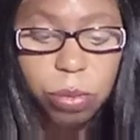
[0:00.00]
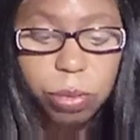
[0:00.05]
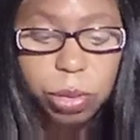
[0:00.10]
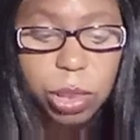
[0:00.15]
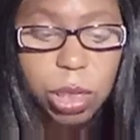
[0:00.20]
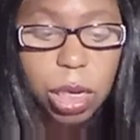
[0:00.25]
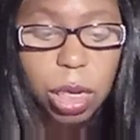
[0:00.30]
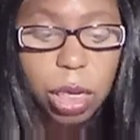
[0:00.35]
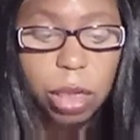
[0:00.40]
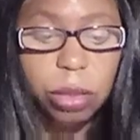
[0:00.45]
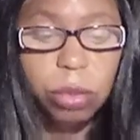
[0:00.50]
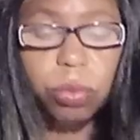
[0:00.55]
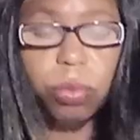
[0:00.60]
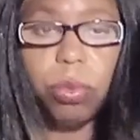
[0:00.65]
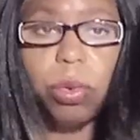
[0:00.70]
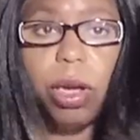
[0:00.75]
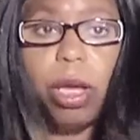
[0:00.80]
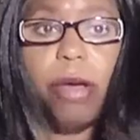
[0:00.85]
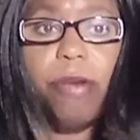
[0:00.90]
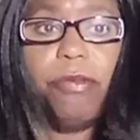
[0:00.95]
cut
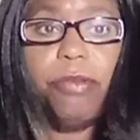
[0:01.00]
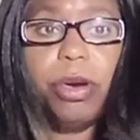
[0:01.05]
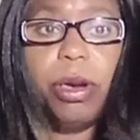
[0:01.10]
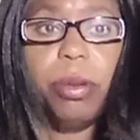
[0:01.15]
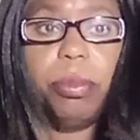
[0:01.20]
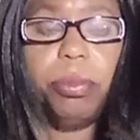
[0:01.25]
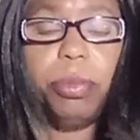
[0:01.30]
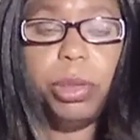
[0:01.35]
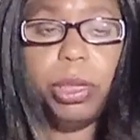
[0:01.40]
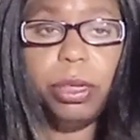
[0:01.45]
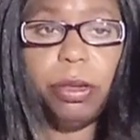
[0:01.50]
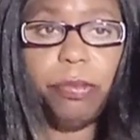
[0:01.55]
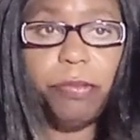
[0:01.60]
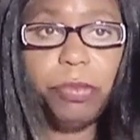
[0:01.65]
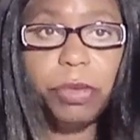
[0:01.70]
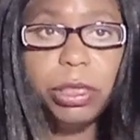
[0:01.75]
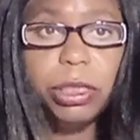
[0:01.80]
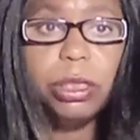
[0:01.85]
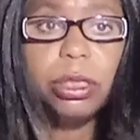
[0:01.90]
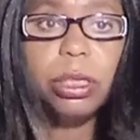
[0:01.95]
welfare
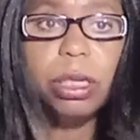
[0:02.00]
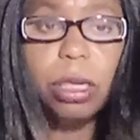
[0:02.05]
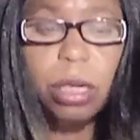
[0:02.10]
benefits.